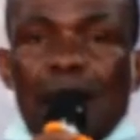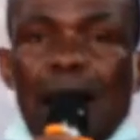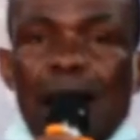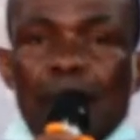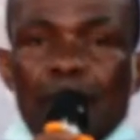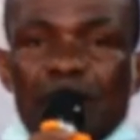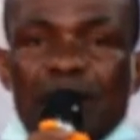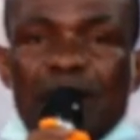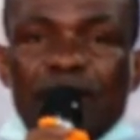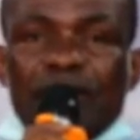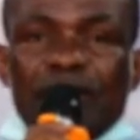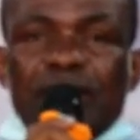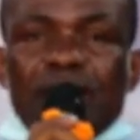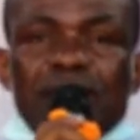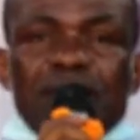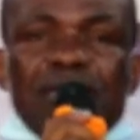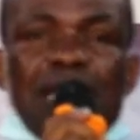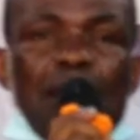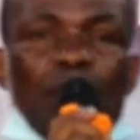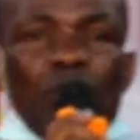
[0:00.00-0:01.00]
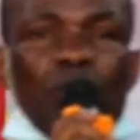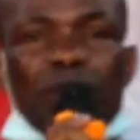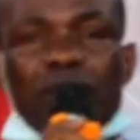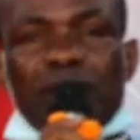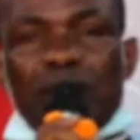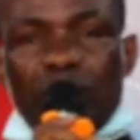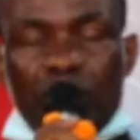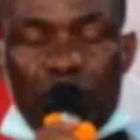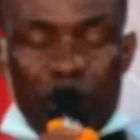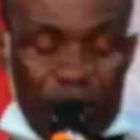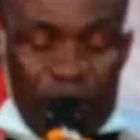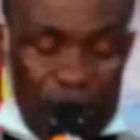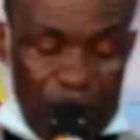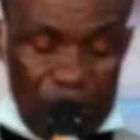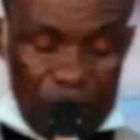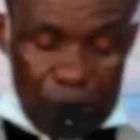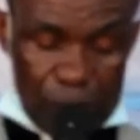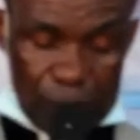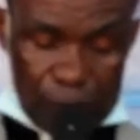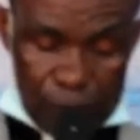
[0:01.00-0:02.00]
I'm Reverend Samuel
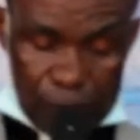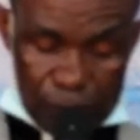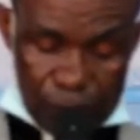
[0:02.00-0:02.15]
Teiko-Tagoe.